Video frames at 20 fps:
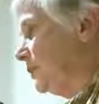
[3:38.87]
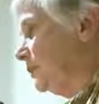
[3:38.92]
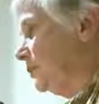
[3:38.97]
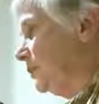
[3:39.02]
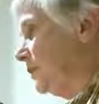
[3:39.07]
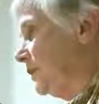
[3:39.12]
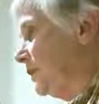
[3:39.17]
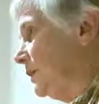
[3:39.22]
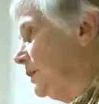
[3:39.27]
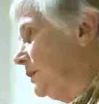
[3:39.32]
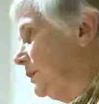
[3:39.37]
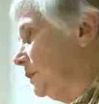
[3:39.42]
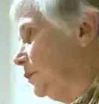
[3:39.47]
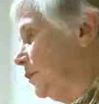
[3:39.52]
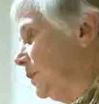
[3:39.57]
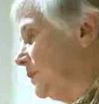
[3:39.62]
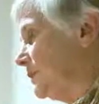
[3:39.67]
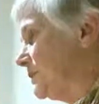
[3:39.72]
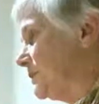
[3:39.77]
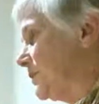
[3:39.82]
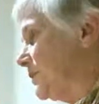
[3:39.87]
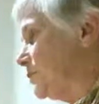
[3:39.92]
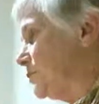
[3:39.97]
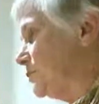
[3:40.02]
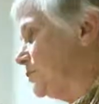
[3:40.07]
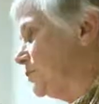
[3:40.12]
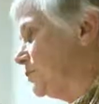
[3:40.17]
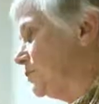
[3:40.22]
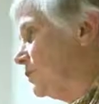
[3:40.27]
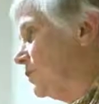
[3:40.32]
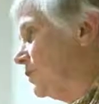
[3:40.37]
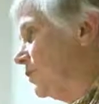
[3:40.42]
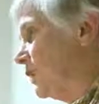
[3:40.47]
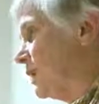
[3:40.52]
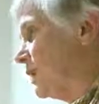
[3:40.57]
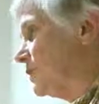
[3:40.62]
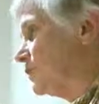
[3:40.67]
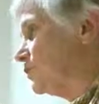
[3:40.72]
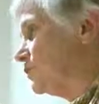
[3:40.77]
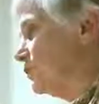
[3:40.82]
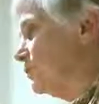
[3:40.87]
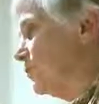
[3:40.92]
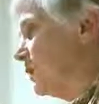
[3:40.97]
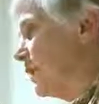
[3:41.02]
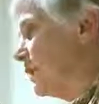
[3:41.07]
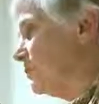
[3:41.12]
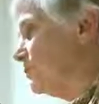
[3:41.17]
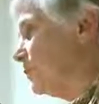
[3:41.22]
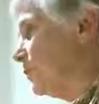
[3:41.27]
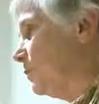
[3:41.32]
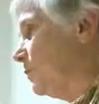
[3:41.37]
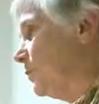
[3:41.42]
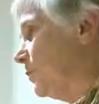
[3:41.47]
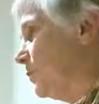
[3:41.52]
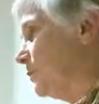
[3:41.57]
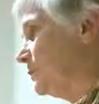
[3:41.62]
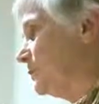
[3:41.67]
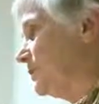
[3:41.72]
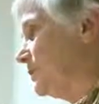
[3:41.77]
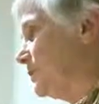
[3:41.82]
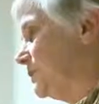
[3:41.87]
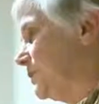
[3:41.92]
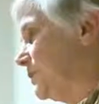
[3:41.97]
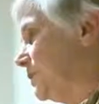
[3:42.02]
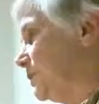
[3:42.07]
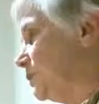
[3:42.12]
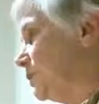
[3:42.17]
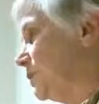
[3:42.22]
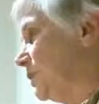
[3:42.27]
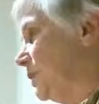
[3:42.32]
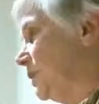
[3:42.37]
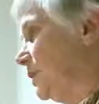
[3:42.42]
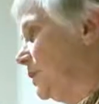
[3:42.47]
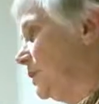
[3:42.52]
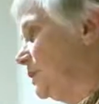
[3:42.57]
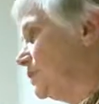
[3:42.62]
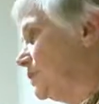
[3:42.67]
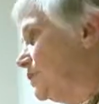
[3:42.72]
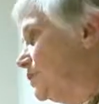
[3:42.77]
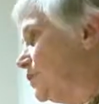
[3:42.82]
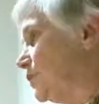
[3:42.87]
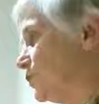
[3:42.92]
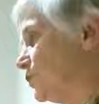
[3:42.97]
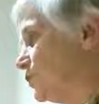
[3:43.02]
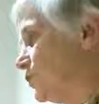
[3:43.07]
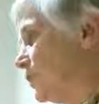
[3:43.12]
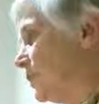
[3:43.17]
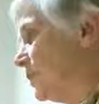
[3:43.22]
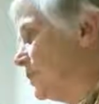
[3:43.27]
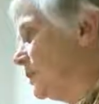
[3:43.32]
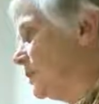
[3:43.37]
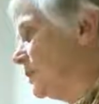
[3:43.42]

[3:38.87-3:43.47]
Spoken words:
only will send you into a classroom unprepared to teach, it's destroying